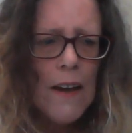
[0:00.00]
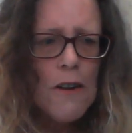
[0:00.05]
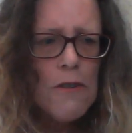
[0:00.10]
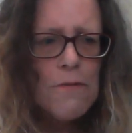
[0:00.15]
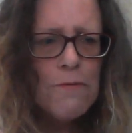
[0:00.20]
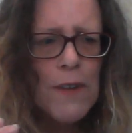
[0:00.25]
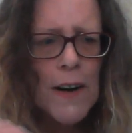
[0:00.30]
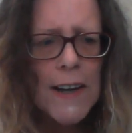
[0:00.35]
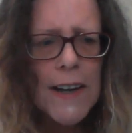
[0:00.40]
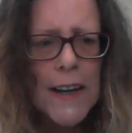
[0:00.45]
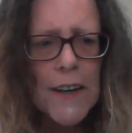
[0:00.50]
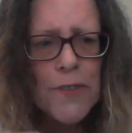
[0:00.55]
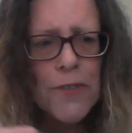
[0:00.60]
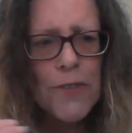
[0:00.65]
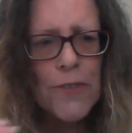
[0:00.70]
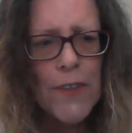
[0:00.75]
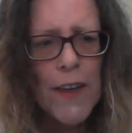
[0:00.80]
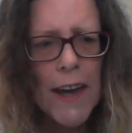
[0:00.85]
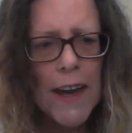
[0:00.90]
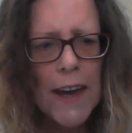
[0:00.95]
Funny
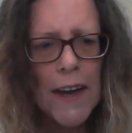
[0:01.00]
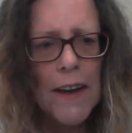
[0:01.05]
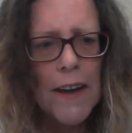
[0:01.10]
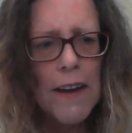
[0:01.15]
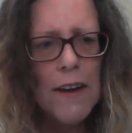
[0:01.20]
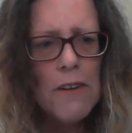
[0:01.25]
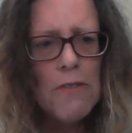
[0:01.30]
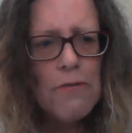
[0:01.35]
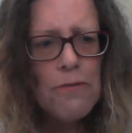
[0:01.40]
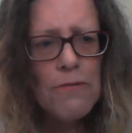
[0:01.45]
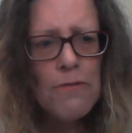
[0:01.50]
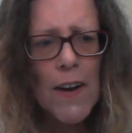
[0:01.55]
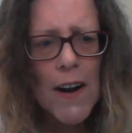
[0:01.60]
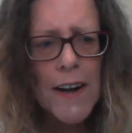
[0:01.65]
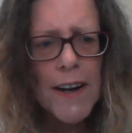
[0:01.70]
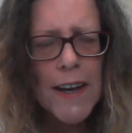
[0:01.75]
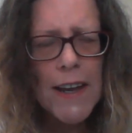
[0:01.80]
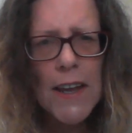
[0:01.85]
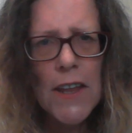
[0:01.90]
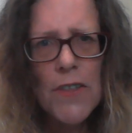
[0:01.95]
thing,
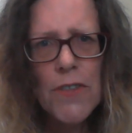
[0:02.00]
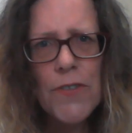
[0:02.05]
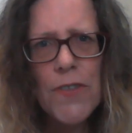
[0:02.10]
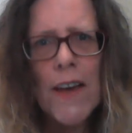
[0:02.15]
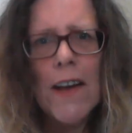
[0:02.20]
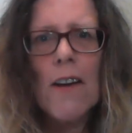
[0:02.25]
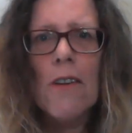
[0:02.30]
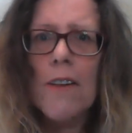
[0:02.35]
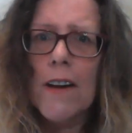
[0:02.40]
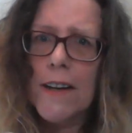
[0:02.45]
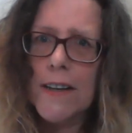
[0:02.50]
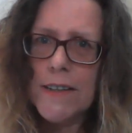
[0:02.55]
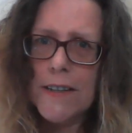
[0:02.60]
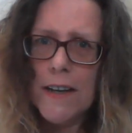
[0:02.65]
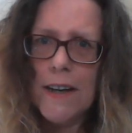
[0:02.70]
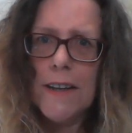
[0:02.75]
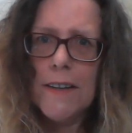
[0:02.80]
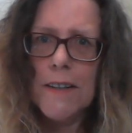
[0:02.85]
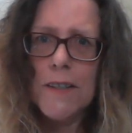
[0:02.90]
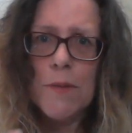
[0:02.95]
funny thing. Thing. I'm going to
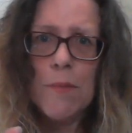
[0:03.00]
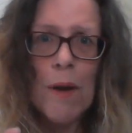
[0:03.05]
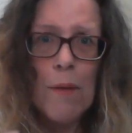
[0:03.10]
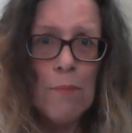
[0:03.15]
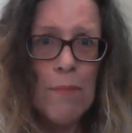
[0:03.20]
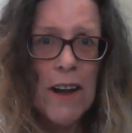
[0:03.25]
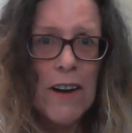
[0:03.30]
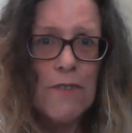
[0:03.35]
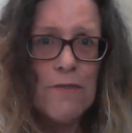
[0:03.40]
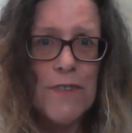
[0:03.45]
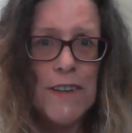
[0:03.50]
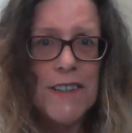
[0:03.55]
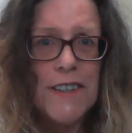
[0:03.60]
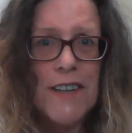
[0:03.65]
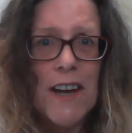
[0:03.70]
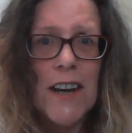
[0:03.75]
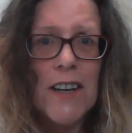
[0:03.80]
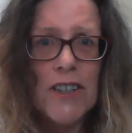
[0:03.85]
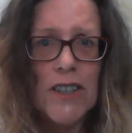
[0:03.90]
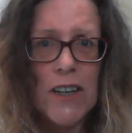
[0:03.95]
tell you this about
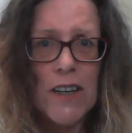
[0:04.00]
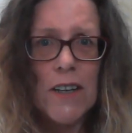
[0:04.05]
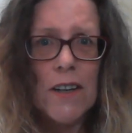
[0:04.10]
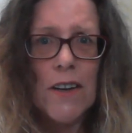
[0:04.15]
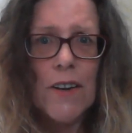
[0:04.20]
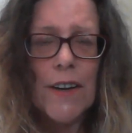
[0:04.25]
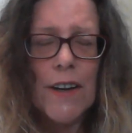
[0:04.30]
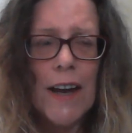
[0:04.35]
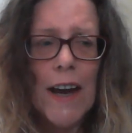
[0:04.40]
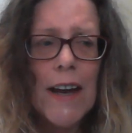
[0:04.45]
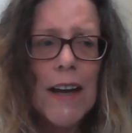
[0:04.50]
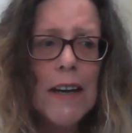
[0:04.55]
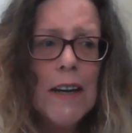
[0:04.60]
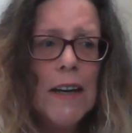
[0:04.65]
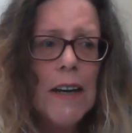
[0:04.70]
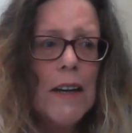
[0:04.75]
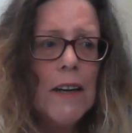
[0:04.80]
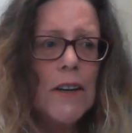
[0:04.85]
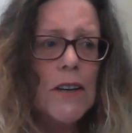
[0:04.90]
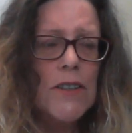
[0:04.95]
manifestation, okay?
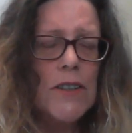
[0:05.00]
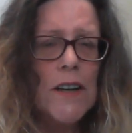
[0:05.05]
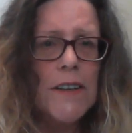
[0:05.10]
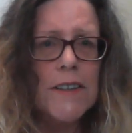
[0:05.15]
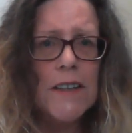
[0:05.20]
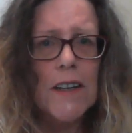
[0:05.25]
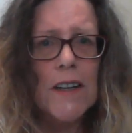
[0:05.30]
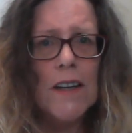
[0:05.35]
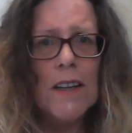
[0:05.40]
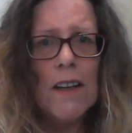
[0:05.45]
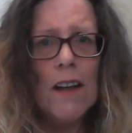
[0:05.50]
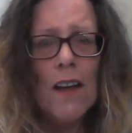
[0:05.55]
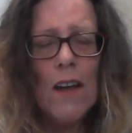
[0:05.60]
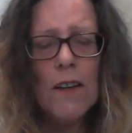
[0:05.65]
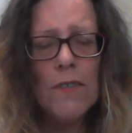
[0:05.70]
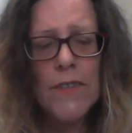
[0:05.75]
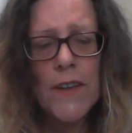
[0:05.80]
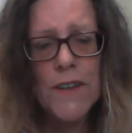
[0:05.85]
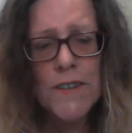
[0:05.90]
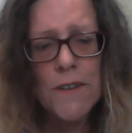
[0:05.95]
Because I did a,
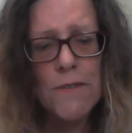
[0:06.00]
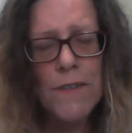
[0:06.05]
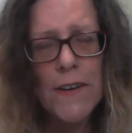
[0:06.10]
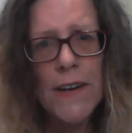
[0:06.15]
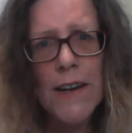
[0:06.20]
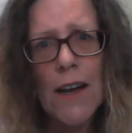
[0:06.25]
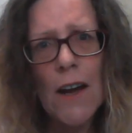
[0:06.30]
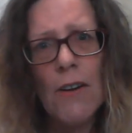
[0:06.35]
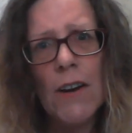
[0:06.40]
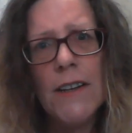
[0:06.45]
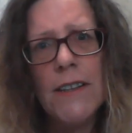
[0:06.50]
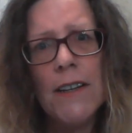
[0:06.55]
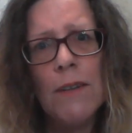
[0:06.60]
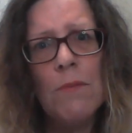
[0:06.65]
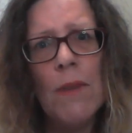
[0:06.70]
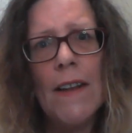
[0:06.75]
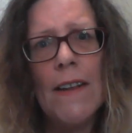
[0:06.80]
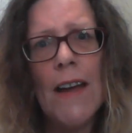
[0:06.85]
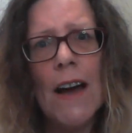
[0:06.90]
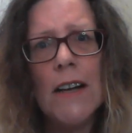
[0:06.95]
there's a video I did,
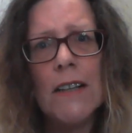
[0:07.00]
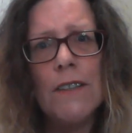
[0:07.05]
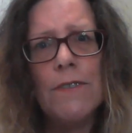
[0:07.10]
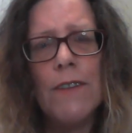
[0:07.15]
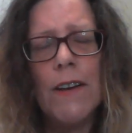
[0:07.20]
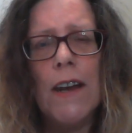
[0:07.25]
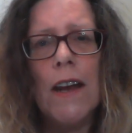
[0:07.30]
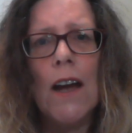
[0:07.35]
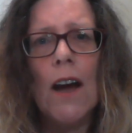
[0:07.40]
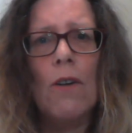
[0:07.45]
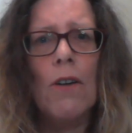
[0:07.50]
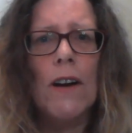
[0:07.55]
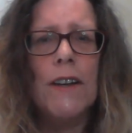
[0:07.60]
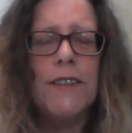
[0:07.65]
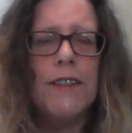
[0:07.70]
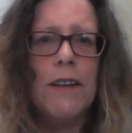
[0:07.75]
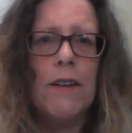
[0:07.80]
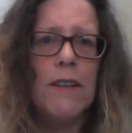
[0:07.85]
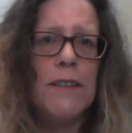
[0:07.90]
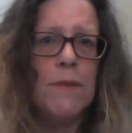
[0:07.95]
my last video I
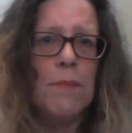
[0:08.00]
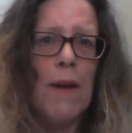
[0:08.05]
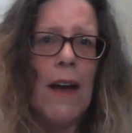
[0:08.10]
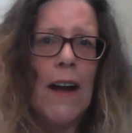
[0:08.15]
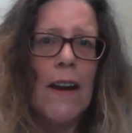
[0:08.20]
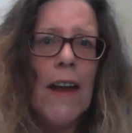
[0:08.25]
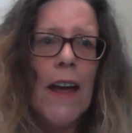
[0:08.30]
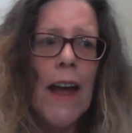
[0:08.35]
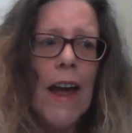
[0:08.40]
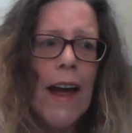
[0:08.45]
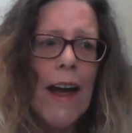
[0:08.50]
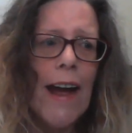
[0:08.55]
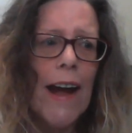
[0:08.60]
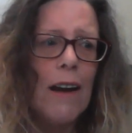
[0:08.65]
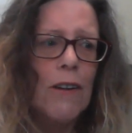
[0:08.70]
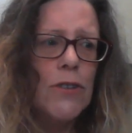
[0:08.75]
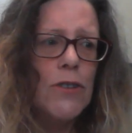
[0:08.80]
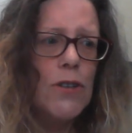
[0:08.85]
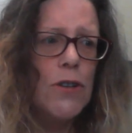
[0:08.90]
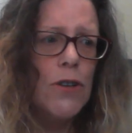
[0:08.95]
did is about
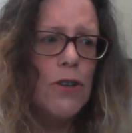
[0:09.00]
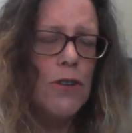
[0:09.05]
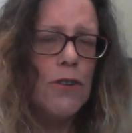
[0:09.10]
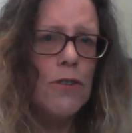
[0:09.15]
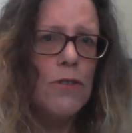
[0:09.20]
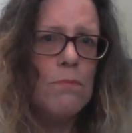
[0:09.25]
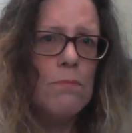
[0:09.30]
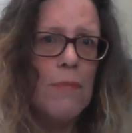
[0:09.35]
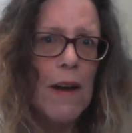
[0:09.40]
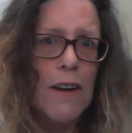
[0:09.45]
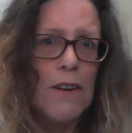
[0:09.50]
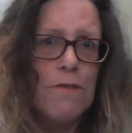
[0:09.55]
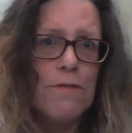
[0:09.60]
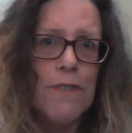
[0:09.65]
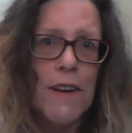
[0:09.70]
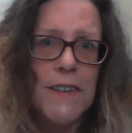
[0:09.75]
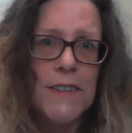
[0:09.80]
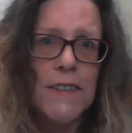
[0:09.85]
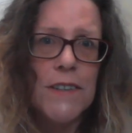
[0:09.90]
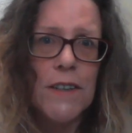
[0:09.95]
how to
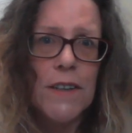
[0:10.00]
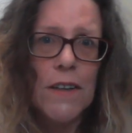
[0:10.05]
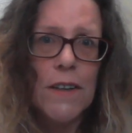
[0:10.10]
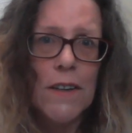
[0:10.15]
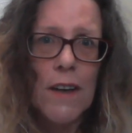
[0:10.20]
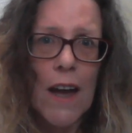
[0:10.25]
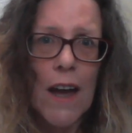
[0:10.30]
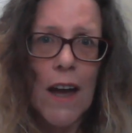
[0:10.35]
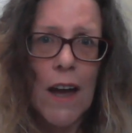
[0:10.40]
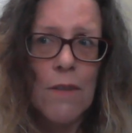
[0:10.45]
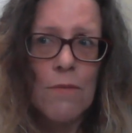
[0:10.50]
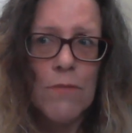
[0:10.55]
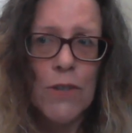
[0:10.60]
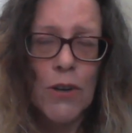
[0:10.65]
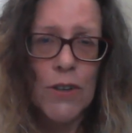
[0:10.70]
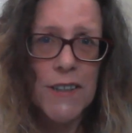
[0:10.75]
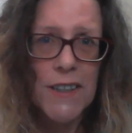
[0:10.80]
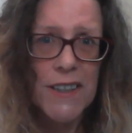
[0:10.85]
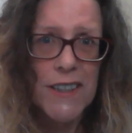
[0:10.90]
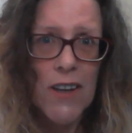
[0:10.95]
manifest um,
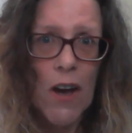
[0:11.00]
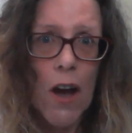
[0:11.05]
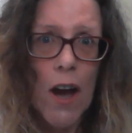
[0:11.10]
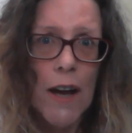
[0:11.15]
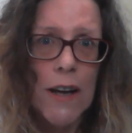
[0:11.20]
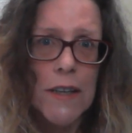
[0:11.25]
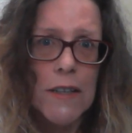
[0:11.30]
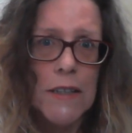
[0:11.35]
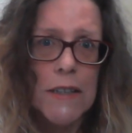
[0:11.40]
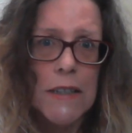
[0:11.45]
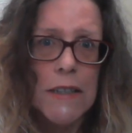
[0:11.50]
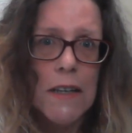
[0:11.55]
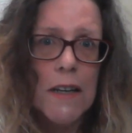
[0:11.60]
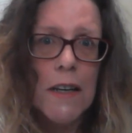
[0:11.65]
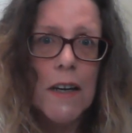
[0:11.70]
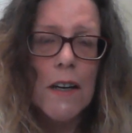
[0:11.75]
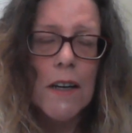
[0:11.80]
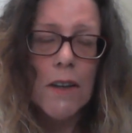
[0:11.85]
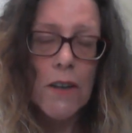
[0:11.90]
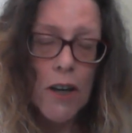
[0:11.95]
your desires.
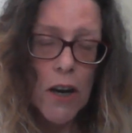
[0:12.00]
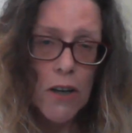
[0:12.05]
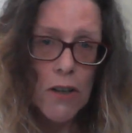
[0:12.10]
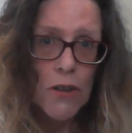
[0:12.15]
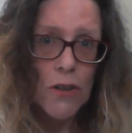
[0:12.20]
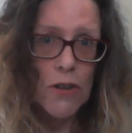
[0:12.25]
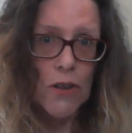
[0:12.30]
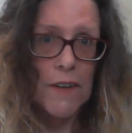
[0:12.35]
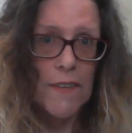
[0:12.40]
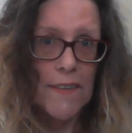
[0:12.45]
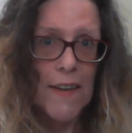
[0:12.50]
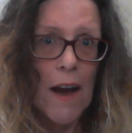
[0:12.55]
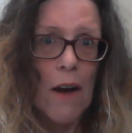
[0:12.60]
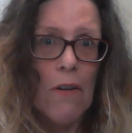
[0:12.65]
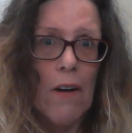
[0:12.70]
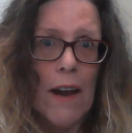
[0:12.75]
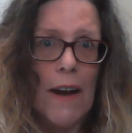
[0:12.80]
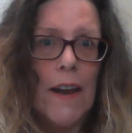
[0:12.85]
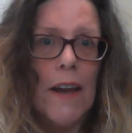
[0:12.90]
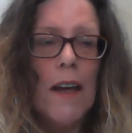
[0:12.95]
Go look at that
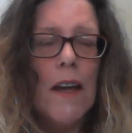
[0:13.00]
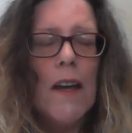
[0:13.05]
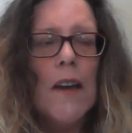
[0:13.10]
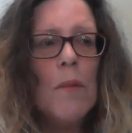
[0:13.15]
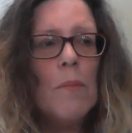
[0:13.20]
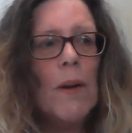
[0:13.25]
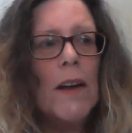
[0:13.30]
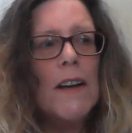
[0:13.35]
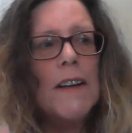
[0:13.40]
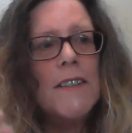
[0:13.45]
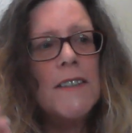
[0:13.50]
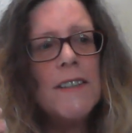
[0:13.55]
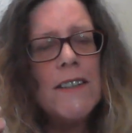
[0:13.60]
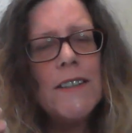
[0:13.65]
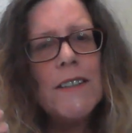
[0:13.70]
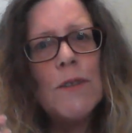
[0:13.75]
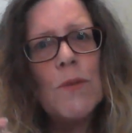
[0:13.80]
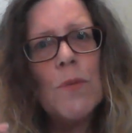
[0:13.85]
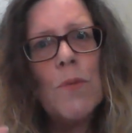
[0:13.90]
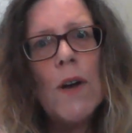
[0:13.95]
one, because
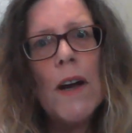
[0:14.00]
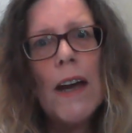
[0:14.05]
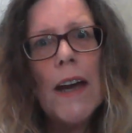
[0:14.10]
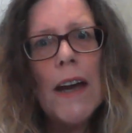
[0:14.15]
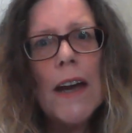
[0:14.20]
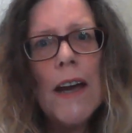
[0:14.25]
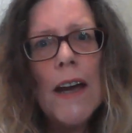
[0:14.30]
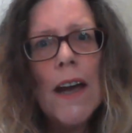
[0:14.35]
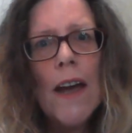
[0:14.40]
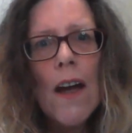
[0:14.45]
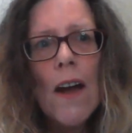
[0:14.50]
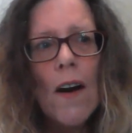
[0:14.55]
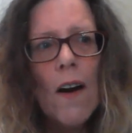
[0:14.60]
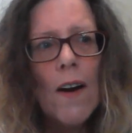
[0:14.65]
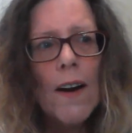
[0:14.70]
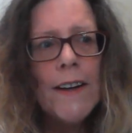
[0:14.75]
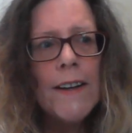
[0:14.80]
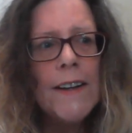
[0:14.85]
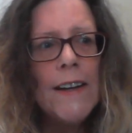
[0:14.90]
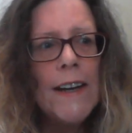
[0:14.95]
this week
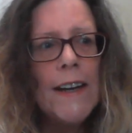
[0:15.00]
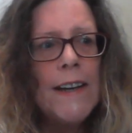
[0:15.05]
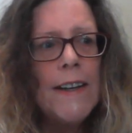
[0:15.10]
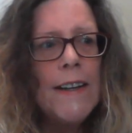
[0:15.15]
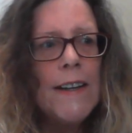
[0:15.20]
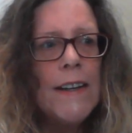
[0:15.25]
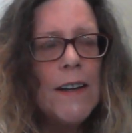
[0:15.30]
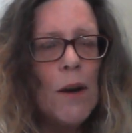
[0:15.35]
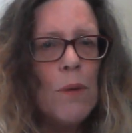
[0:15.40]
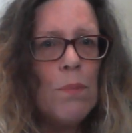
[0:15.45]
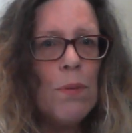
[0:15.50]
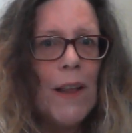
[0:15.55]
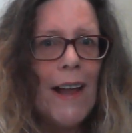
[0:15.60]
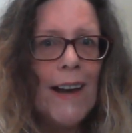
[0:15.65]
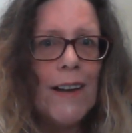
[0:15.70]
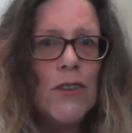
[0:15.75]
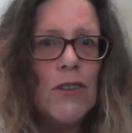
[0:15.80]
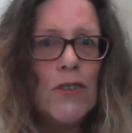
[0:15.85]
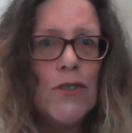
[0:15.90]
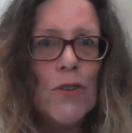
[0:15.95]
I needed a
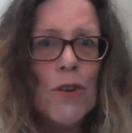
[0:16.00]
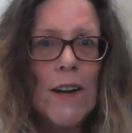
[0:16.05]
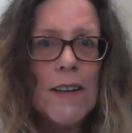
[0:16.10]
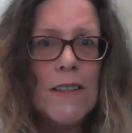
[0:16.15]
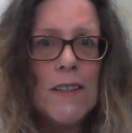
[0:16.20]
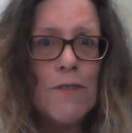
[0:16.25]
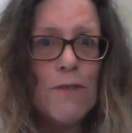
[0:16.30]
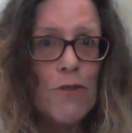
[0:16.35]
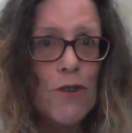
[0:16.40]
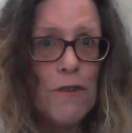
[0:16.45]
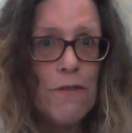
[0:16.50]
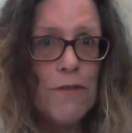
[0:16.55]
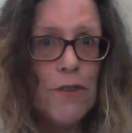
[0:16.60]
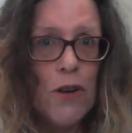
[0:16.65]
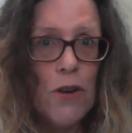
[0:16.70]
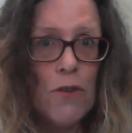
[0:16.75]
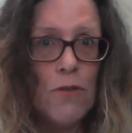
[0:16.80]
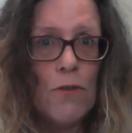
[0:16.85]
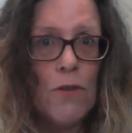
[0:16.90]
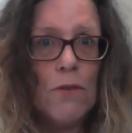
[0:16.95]
black dress for a
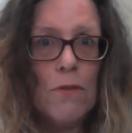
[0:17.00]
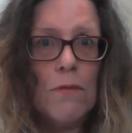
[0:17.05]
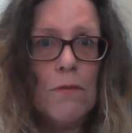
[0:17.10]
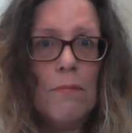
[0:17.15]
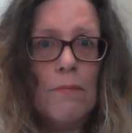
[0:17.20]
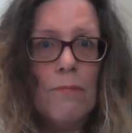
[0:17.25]
funeral.